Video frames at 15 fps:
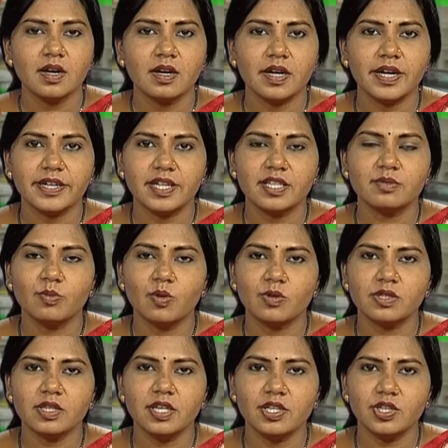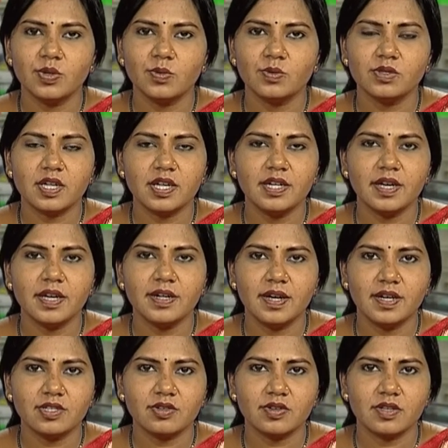It is mostly used in
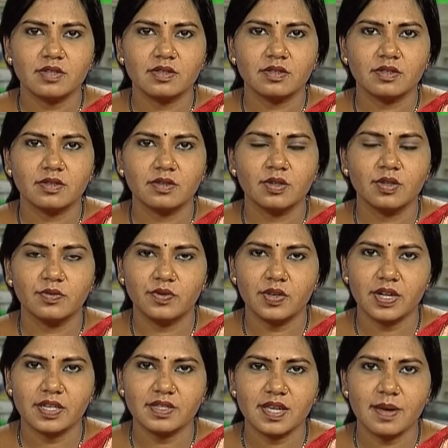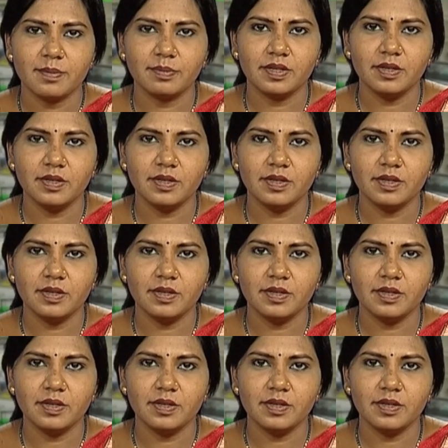industries, for example,